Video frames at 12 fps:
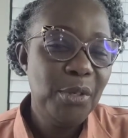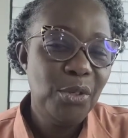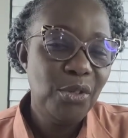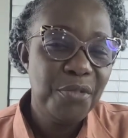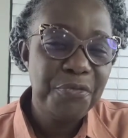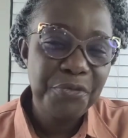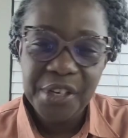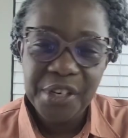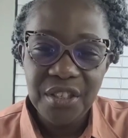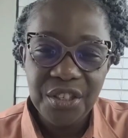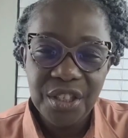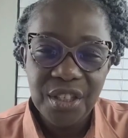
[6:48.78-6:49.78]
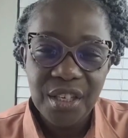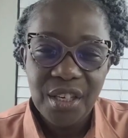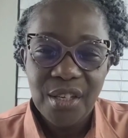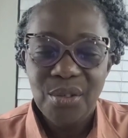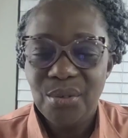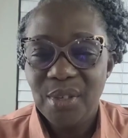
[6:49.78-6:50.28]
to the
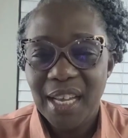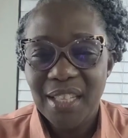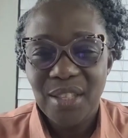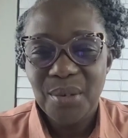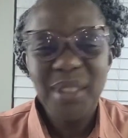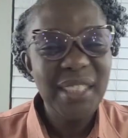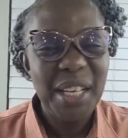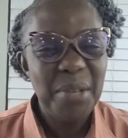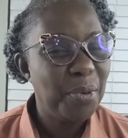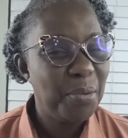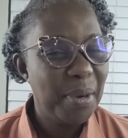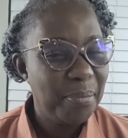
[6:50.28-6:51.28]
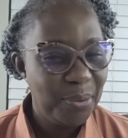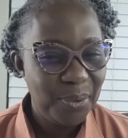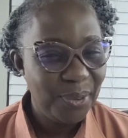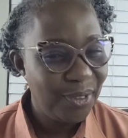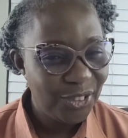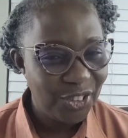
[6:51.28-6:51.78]
fridge to get the water you probably
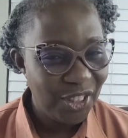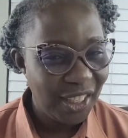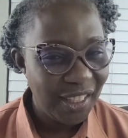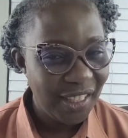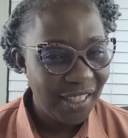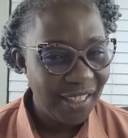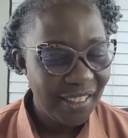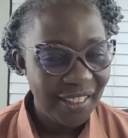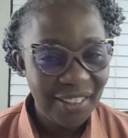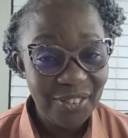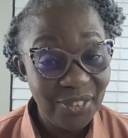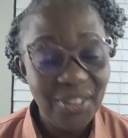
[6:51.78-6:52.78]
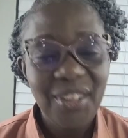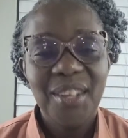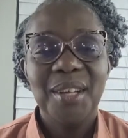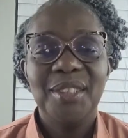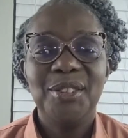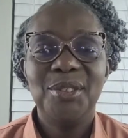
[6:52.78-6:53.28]
will not drink, you know.
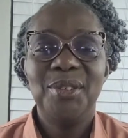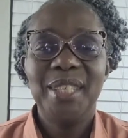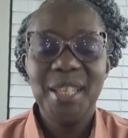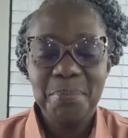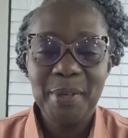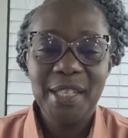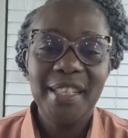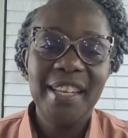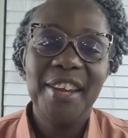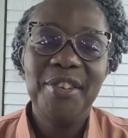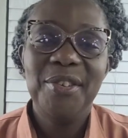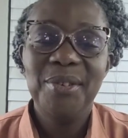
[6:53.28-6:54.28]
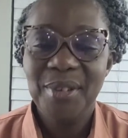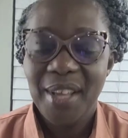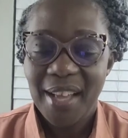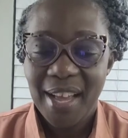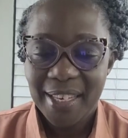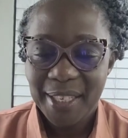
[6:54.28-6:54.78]
So keep it near
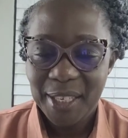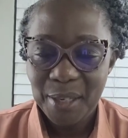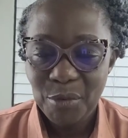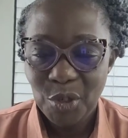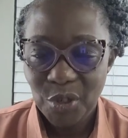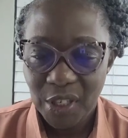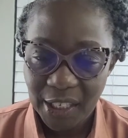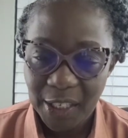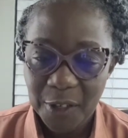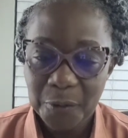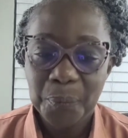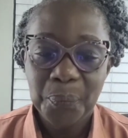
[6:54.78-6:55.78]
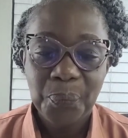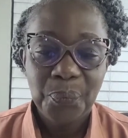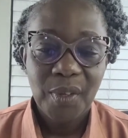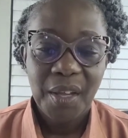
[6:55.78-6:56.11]
you and keep drinking.